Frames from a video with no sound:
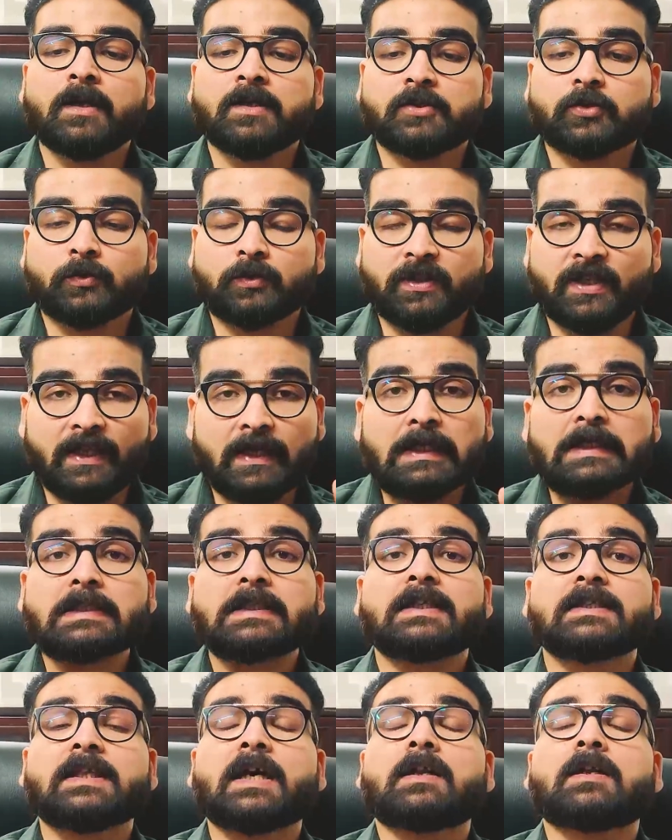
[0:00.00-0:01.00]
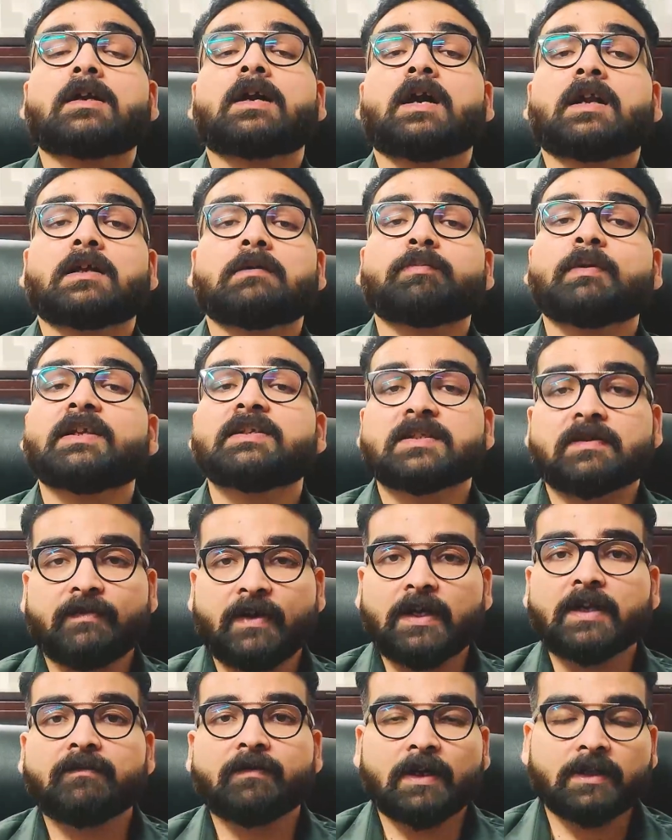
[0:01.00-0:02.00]
So there the Darakarak plays a
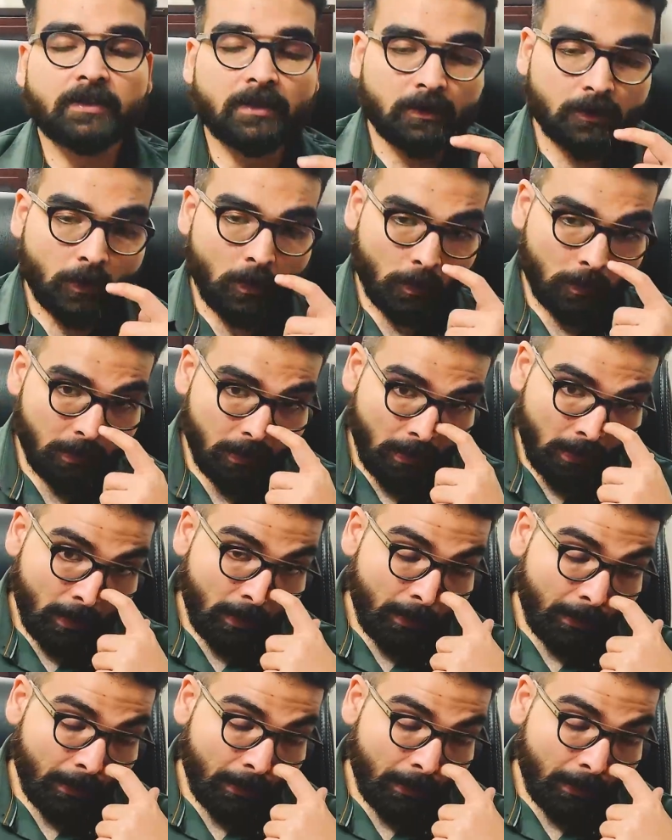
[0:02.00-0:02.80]
very vital role